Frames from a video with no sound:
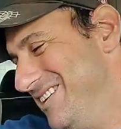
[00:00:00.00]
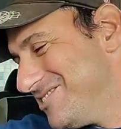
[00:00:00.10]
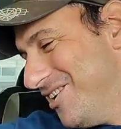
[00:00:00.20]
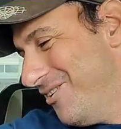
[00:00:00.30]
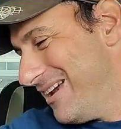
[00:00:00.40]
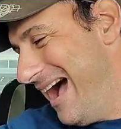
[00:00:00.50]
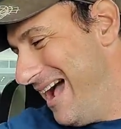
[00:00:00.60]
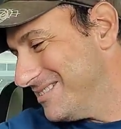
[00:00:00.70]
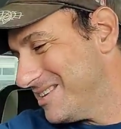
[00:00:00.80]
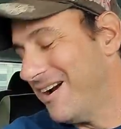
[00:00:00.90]
So
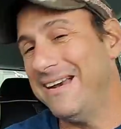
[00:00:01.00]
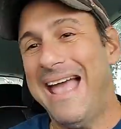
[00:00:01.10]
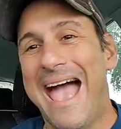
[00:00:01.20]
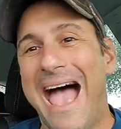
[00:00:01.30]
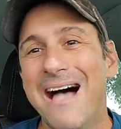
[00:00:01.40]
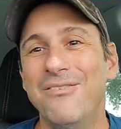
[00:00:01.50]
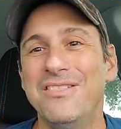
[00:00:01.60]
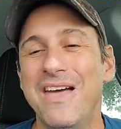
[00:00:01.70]
guys, there you have it.